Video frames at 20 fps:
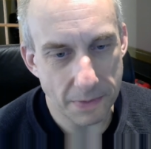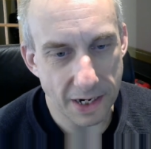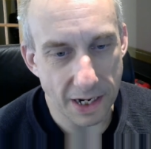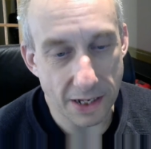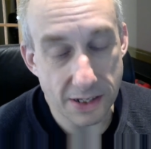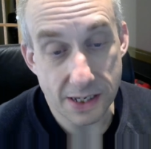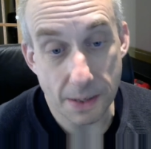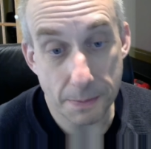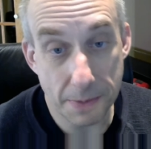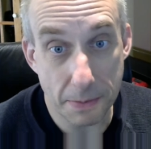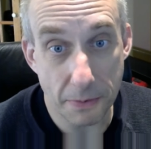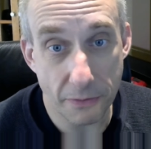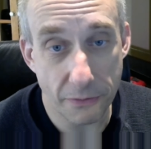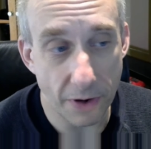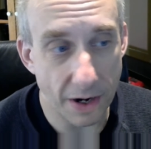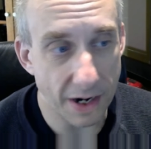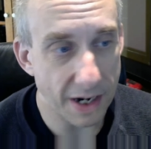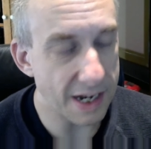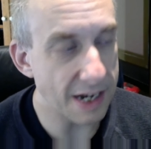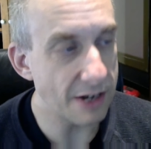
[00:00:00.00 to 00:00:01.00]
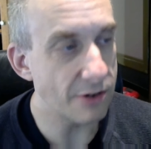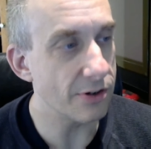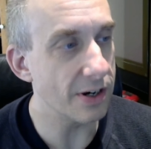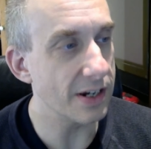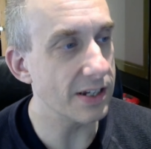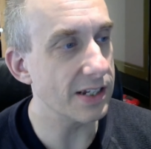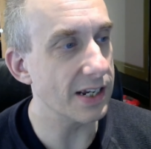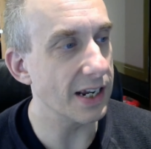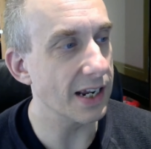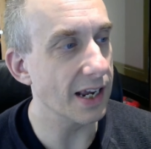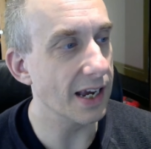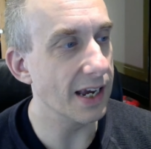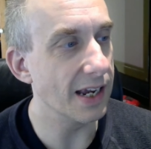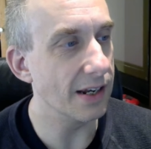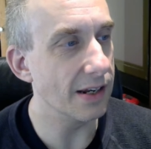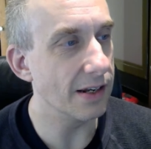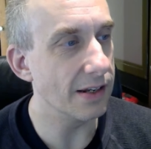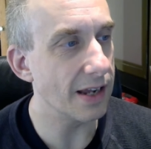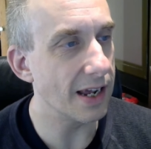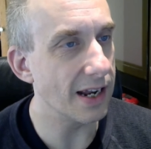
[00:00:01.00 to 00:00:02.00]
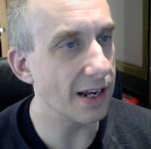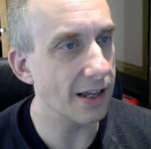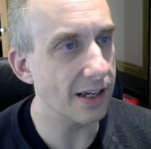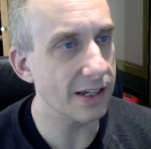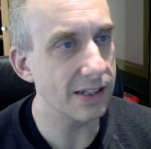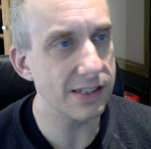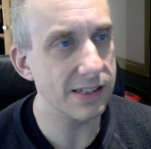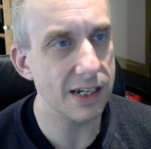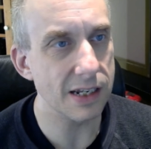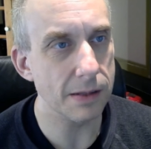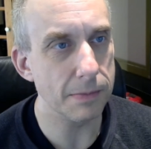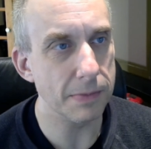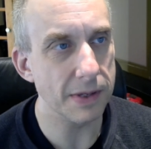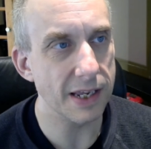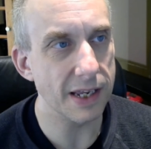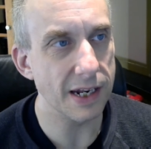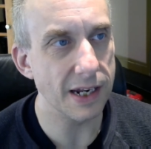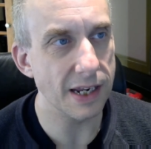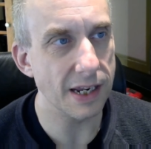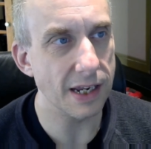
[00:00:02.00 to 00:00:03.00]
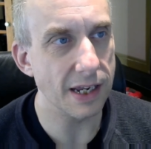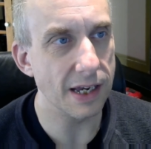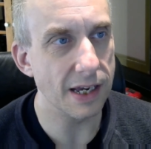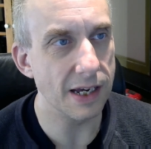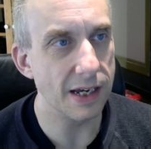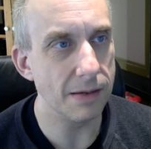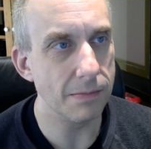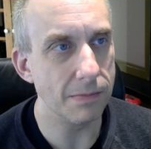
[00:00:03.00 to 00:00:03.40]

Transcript: some people find it interesting, and like I said at the beginning,